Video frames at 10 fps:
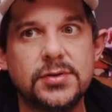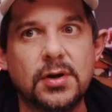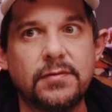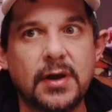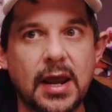
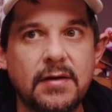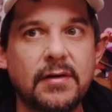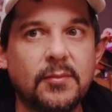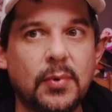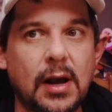So if you're
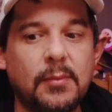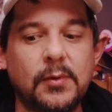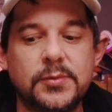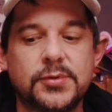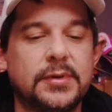having
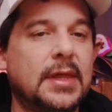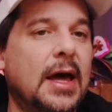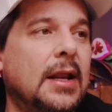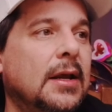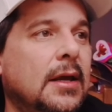problems with
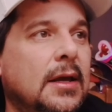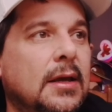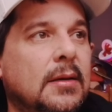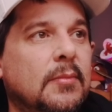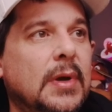that,
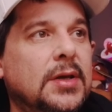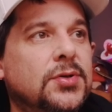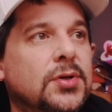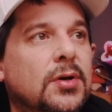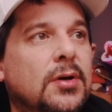make
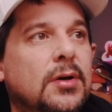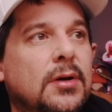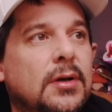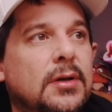sure